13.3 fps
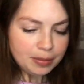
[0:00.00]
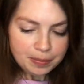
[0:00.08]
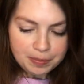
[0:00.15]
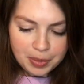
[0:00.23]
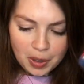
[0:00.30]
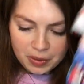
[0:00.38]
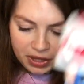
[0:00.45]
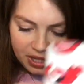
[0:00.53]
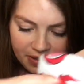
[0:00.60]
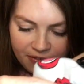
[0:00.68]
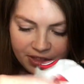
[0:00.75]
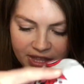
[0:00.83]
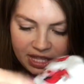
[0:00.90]
both
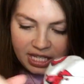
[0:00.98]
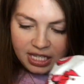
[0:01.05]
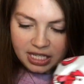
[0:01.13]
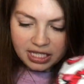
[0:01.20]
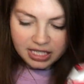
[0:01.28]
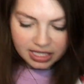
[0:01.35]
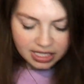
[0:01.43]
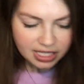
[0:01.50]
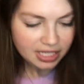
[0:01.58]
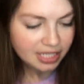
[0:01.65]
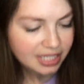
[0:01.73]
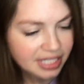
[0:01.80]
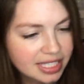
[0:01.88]
of these
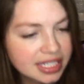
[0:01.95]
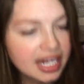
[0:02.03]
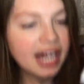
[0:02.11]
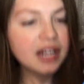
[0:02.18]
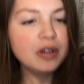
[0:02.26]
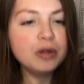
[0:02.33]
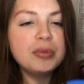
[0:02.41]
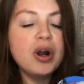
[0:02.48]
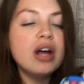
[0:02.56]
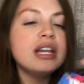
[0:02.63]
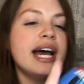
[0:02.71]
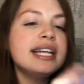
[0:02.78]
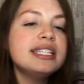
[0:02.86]
styled
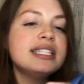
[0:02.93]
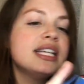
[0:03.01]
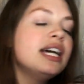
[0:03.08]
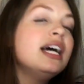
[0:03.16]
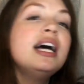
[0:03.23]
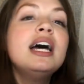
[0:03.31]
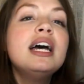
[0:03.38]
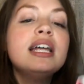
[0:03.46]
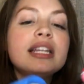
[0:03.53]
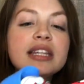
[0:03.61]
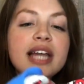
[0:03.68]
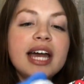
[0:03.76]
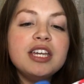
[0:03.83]
bralettes
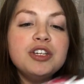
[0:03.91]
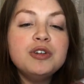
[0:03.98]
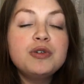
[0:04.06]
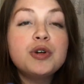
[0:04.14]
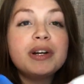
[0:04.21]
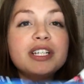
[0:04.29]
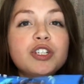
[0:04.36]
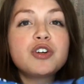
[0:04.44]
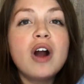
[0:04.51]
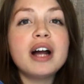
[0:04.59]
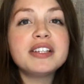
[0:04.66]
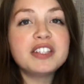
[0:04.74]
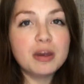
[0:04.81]
let you
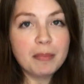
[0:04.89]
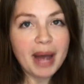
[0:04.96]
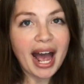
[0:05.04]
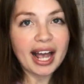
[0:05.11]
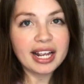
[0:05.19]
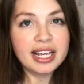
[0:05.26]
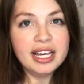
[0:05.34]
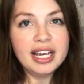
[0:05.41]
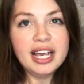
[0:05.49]
crisscross the back.